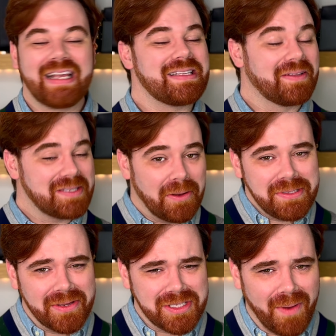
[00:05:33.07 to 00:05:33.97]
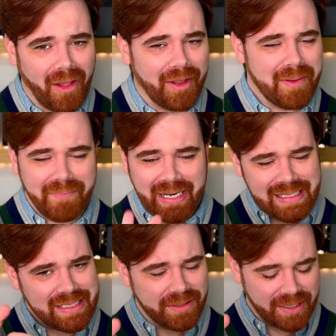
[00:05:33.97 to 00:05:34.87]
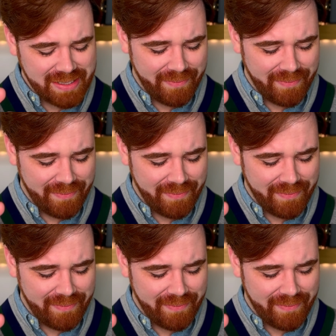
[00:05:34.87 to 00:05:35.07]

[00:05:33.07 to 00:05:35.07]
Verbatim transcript: because it looks oh so small on him, but it still looks